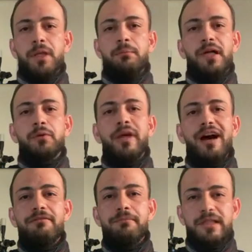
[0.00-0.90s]
But we
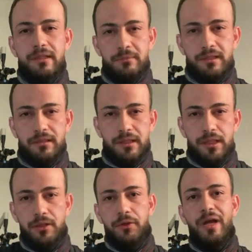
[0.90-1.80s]
have better material.
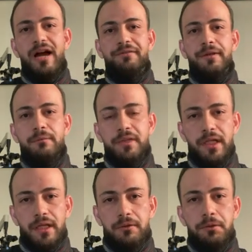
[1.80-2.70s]
You have
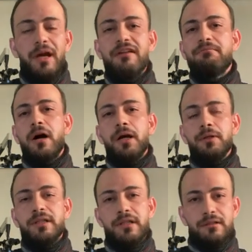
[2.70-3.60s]
MTA, you have
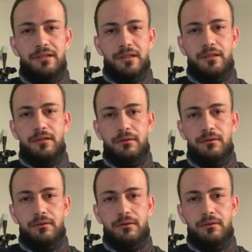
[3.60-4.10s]
biodentine.